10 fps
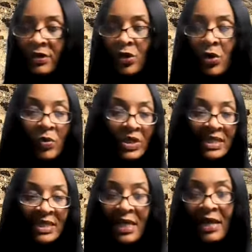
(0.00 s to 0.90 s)
You know,
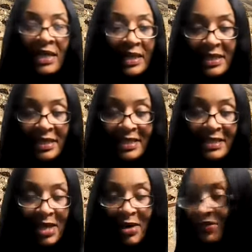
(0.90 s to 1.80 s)
it's not like it
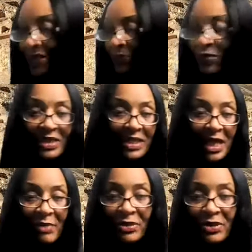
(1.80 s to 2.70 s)
is now. They wasn't
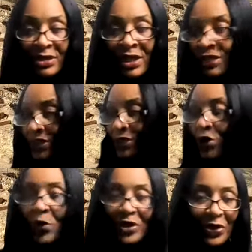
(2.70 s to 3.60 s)
able to just
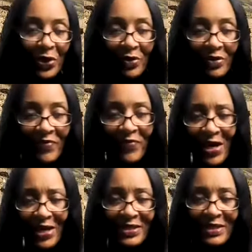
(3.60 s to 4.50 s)
go and turn on the
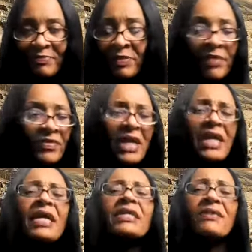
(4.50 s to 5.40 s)
faucet. They
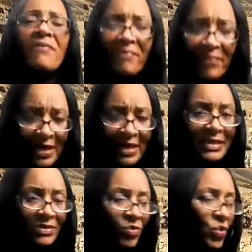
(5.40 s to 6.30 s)
had to
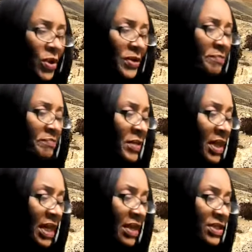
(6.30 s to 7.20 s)
find some water.
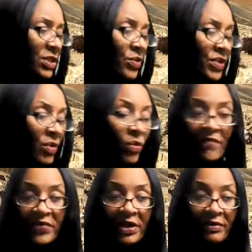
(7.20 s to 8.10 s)
And so they
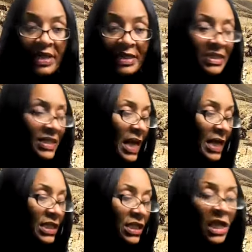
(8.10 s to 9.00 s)
were very
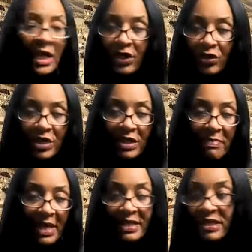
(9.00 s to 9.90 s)
excited. And you can
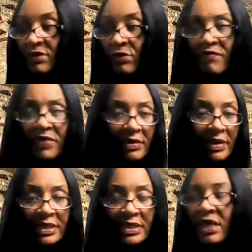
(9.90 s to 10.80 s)
imagine they were
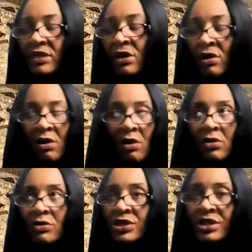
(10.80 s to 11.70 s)
very excited.
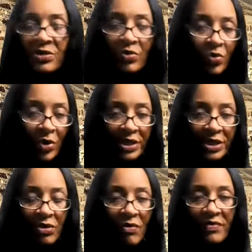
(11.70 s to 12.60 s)
Oh, just
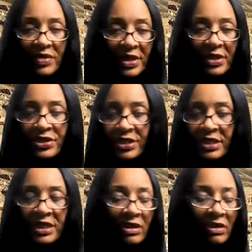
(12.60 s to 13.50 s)
running over there,
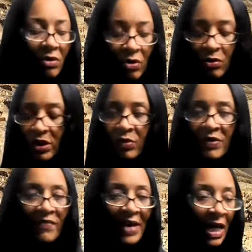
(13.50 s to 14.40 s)
just thinking, oh, we
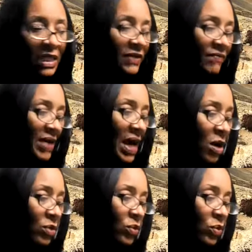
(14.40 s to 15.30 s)
finally
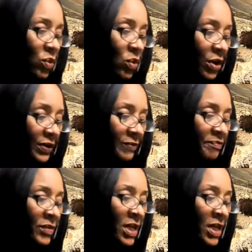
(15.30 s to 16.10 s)
found water.